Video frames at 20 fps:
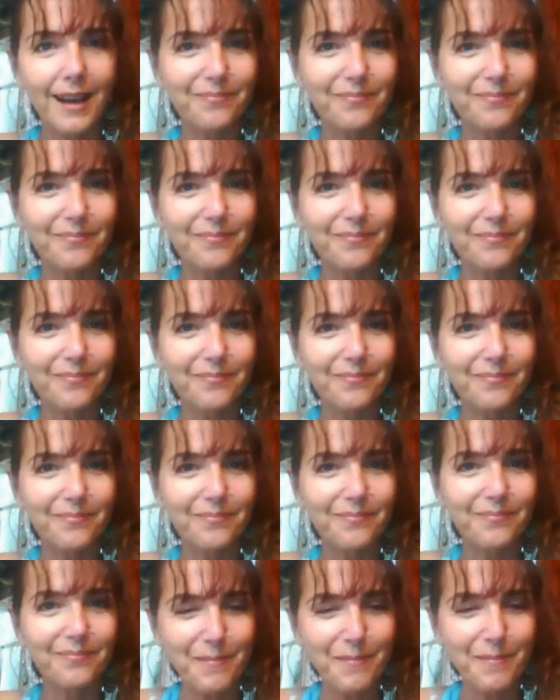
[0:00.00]
let me
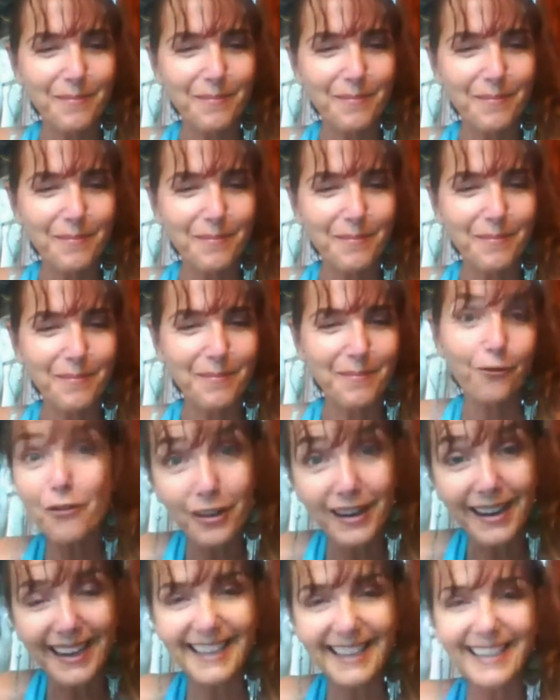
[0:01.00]
send you
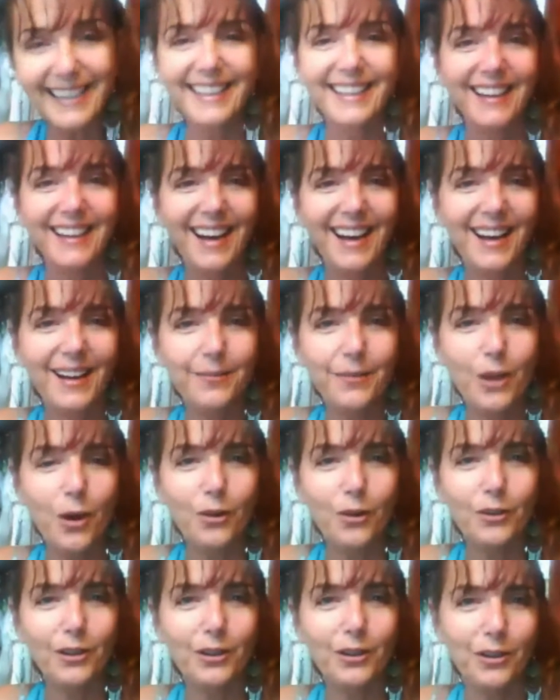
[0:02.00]
for free
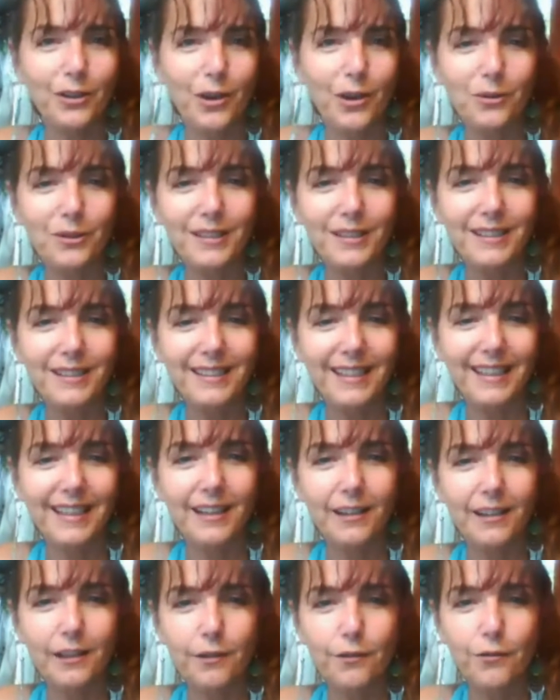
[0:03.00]
the
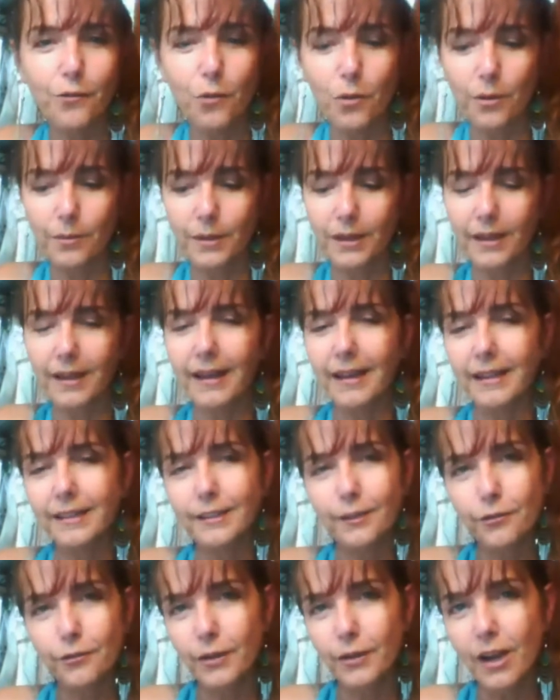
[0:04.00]
Holistic Healing Formula.
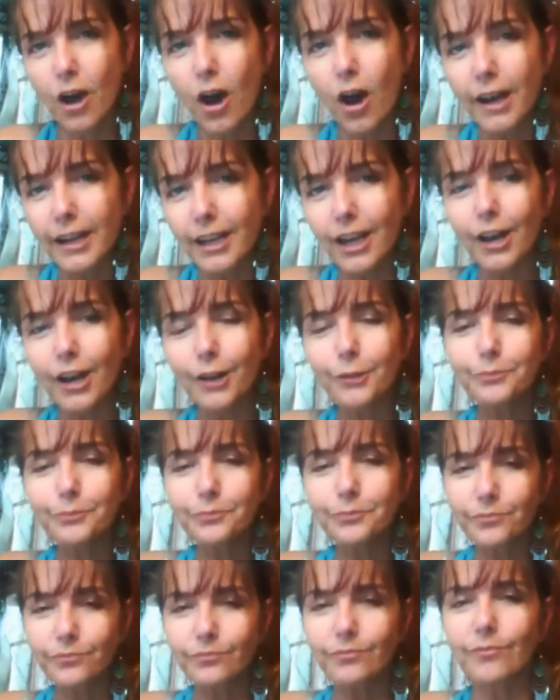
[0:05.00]
It's a free
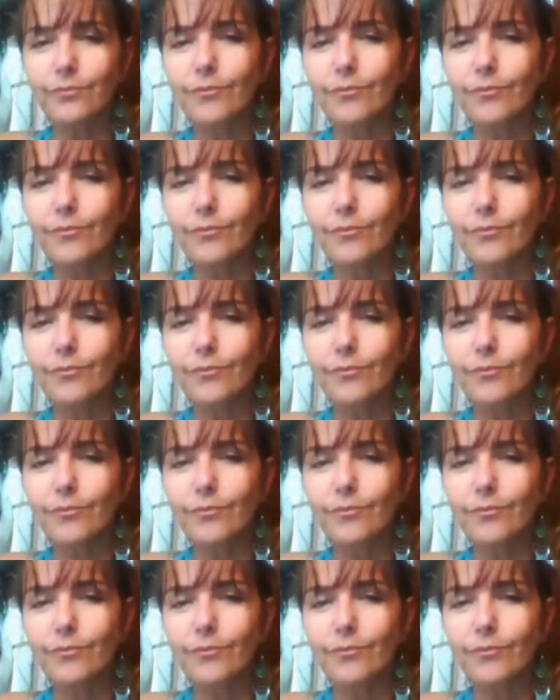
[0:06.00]
audio,